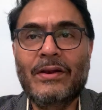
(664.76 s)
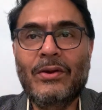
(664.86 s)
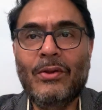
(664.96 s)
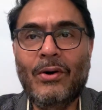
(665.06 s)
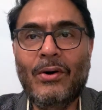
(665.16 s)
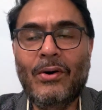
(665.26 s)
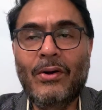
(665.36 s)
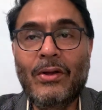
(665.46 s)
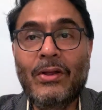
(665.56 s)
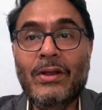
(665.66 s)

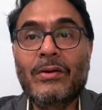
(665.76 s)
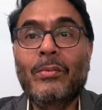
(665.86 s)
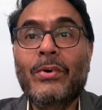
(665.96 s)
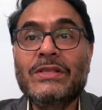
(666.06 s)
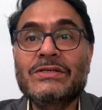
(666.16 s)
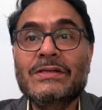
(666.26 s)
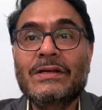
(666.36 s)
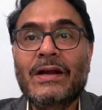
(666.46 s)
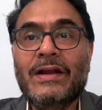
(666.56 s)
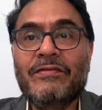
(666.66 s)
law which
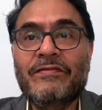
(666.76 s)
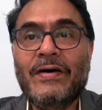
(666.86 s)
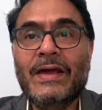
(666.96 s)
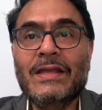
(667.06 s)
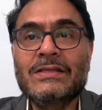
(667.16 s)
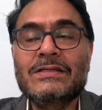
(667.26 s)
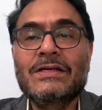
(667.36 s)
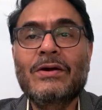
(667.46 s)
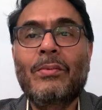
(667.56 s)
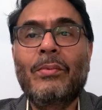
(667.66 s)
defines
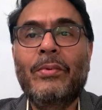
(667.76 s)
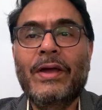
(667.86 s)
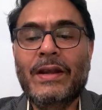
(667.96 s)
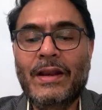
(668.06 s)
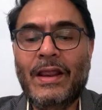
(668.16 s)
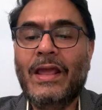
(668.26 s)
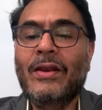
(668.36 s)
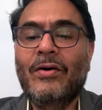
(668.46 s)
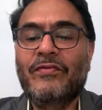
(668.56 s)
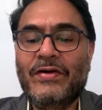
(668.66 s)
when
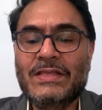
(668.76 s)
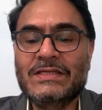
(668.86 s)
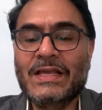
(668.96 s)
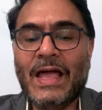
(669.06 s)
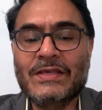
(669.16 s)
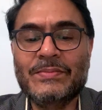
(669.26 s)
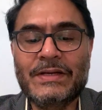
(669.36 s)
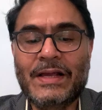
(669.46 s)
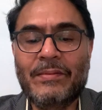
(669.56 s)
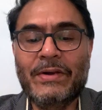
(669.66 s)
an offense has
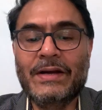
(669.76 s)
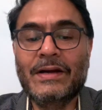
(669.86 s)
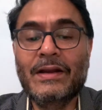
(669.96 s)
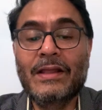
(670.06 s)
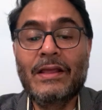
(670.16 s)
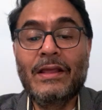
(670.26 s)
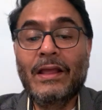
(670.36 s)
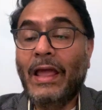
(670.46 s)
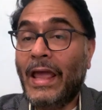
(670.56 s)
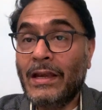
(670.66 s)
been committed.
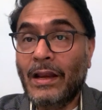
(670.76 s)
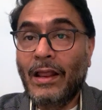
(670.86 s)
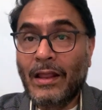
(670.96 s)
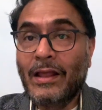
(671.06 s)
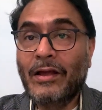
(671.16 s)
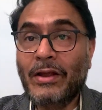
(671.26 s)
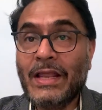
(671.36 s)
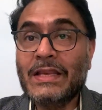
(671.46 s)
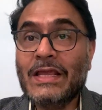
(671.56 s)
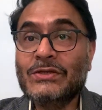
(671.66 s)
And
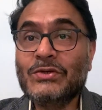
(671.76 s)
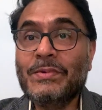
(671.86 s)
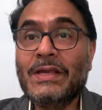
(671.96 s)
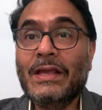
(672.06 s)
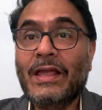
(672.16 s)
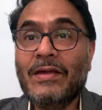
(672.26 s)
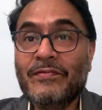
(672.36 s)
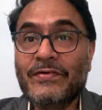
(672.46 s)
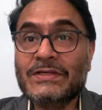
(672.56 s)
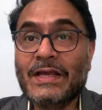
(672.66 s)
it is to be
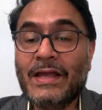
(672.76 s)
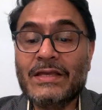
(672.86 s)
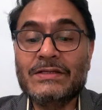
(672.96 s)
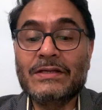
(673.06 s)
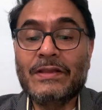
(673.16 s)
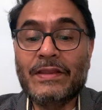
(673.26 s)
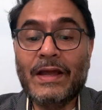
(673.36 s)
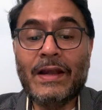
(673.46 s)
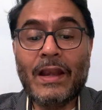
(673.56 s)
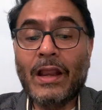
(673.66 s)
emphasized
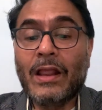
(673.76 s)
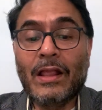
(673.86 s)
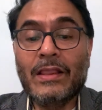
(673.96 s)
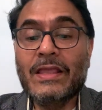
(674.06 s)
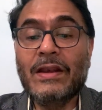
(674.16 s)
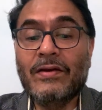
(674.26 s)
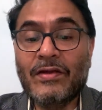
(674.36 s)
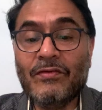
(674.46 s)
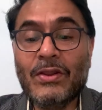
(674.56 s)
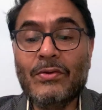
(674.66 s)
that the
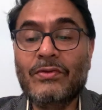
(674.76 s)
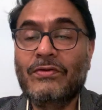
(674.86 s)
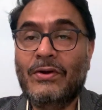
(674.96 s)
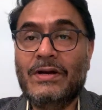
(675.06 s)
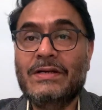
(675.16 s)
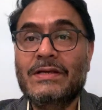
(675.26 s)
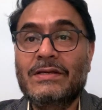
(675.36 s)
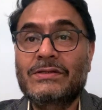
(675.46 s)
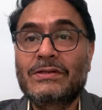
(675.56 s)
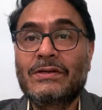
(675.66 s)
revenue
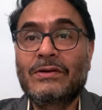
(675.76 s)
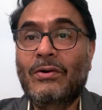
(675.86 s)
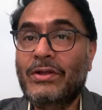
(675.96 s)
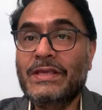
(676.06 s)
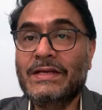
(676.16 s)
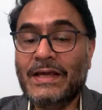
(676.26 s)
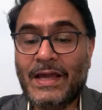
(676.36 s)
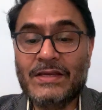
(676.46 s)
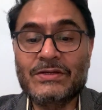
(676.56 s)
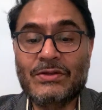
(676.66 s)
authorities or the
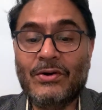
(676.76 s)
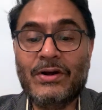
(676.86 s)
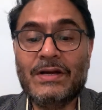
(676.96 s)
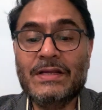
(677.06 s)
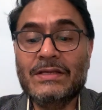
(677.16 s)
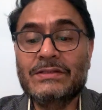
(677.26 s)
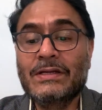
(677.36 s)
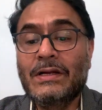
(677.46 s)
tax authorities